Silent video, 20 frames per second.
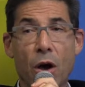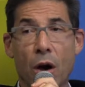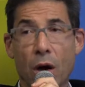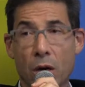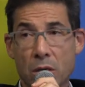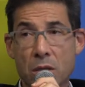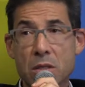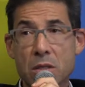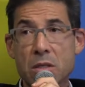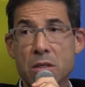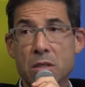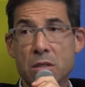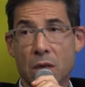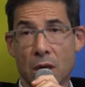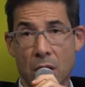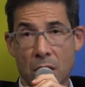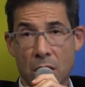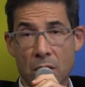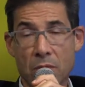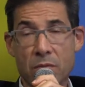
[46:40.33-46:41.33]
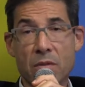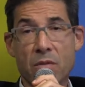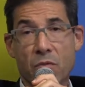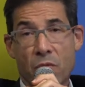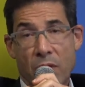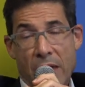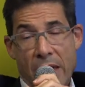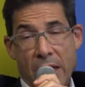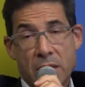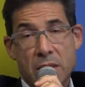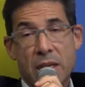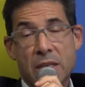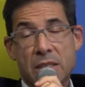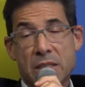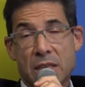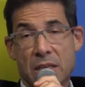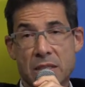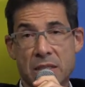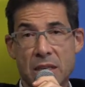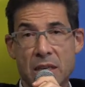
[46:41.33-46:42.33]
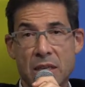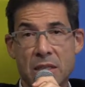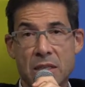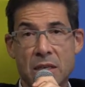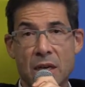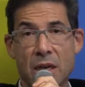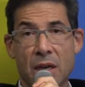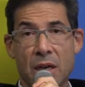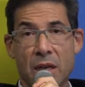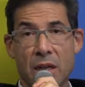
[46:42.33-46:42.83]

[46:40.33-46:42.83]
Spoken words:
cognizant of the fact, as I said,